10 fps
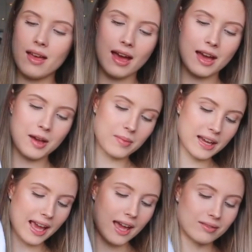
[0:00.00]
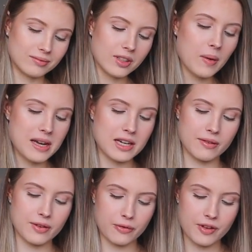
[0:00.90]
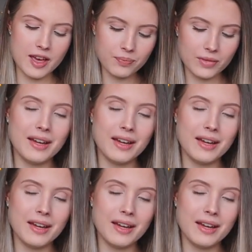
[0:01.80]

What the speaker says: Again, no idea if it'll fit.